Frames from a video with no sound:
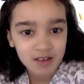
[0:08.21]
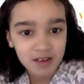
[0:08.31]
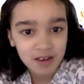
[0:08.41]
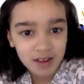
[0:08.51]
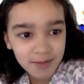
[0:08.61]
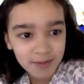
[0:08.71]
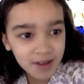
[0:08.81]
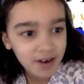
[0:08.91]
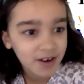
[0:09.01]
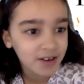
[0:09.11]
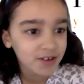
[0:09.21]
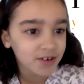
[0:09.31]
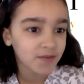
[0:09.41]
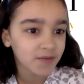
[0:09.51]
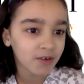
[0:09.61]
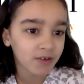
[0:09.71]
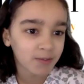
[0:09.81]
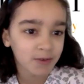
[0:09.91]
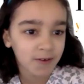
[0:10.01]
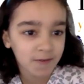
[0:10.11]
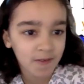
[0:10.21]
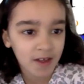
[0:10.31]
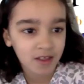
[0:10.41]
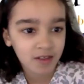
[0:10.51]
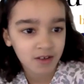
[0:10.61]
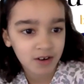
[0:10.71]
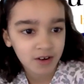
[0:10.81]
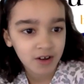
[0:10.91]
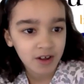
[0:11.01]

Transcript: Today we are interviewing Professor